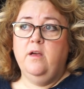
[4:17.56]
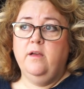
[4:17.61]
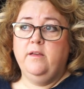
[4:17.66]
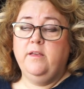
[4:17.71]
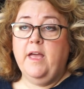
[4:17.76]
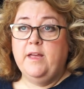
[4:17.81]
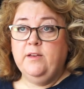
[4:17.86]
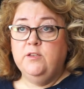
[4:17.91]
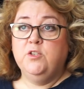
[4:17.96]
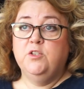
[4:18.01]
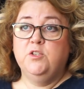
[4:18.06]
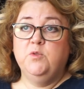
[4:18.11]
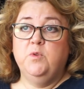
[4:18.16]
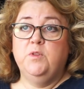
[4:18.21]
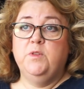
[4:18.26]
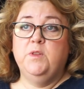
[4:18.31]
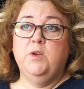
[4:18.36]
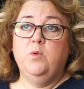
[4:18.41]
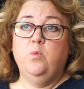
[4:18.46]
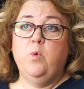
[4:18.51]
get in touch
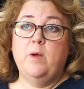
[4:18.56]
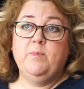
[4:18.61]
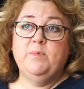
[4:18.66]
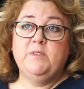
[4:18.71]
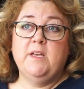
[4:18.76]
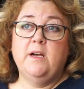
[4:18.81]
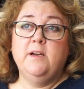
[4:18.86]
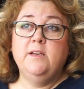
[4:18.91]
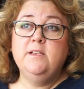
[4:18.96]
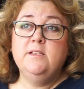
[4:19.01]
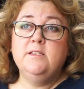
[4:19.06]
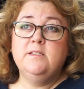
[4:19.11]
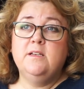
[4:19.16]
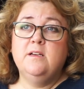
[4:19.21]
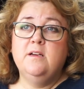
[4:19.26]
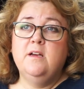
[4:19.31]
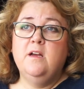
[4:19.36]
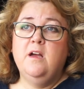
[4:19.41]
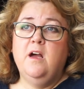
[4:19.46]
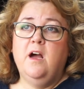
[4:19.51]
with the website,
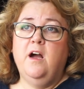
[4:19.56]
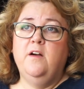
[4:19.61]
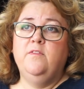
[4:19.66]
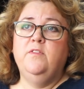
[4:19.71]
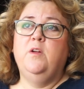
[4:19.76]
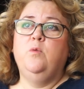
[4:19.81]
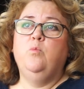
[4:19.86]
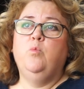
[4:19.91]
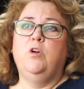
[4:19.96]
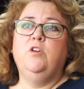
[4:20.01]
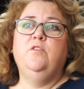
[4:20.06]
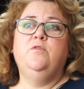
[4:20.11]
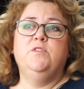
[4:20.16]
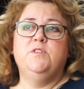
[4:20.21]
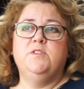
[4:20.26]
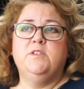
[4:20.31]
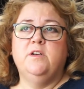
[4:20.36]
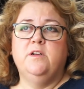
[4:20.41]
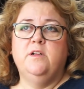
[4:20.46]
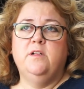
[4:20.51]
and then one of
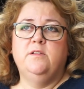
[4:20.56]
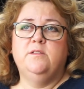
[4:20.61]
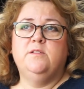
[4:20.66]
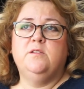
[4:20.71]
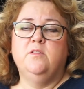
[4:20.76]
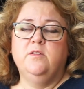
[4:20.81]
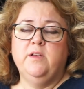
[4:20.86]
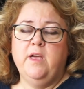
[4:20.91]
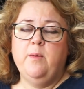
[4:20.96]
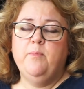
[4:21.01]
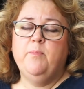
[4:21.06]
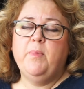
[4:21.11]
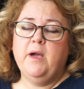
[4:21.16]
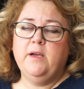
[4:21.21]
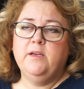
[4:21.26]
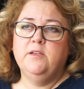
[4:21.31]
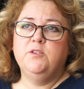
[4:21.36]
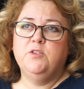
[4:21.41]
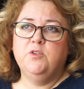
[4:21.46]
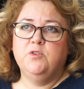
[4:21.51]
us girls can get
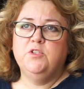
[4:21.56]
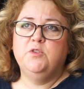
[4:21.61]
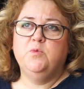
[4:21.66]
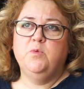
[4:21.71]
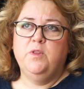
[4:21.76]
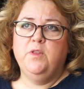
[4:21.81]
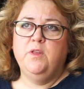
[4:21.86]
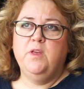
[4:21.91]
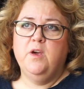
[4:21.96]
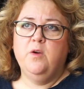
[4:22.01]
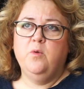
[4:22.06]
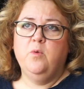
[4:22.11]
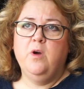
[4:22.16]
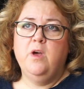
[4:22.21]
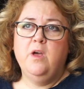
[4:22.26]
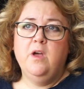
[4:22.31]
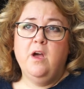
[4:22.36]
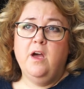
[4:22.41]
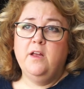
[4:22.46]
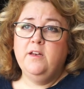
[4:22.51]
back in touch with you.
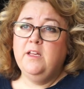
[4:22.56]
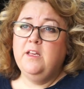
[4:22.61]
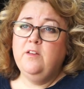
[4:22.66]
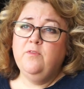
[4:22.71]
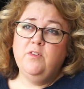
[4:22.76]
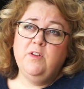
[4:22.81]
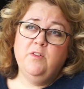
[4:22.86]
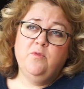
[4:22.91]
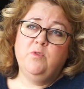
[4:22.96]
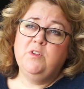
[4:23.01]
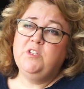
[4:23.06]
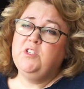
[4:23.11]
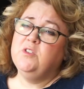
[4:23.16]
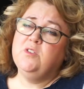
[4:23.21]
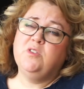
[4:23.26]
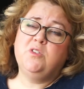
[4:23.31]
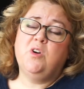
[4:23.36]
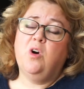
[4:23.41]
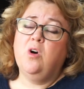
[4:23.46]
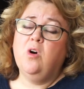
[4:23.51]
And even if we
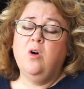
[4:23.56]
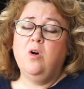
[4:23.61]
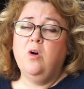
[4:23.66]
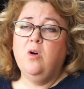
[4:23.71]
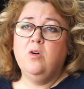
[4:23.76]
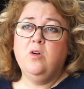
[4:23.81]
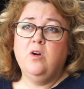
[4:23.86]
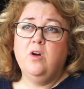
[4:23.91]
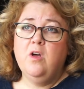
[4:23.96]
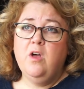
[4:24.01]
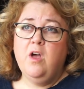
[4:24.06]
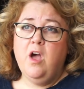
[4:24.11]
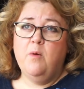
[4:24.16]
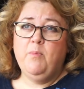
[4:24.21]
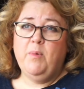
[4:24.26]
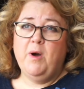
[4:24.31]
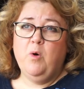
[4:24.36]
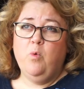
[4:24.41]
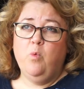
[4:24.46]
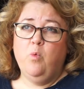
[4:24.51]
just talk
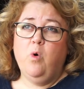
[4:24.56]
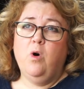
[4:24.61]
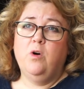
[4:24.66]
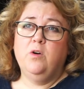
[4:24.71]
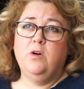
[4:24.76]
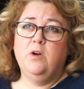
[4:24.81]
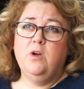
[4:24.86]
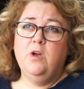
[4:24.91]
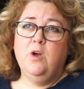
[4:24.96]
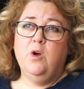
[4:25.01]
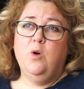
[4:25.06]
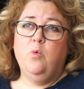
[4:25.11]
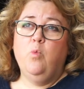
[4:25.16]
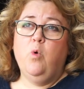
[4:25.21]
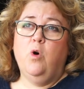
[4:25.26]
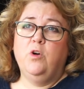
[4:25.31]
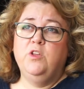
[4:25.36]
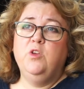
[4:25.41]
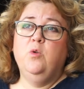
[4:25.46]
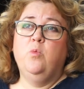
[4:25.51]
about what
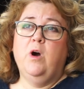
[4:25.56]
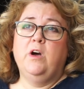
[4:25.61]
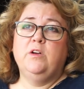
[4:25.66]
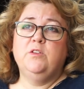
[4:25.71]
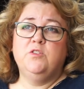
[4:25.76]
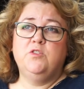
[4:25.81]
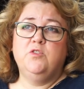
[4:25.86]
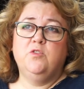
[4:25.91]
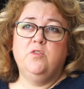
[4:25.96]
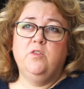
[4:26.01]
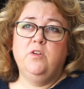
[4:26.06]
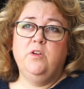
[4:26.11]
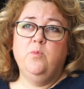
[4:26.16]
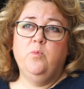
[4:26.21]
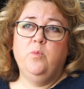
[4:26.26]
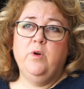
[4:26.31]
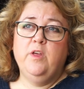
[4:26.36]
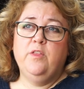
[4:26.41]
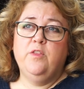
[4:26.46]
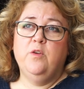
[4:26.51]
you are
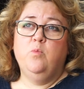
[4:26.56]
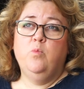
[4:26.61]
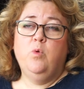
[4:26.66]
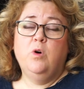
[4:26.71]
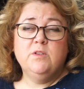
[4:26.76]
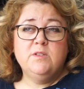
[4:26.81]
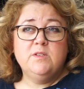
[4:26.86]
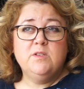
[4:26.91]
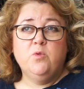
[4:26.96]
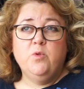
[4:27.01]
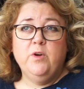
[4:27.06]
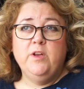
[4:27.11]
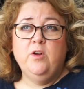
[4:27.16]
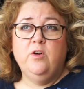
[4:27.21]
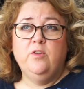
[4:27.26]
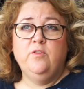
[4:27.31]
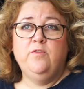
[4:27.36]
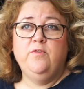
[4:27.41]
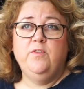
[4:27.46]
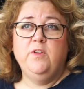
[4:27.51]
struggling with and what's going
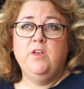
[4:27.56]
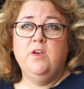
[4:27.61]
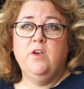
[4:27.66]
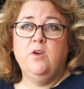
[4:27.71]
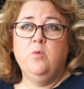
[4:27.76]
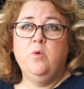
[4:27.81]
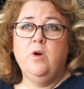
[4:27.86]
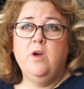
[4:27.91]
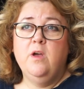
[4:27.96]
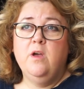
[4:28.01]
on for you,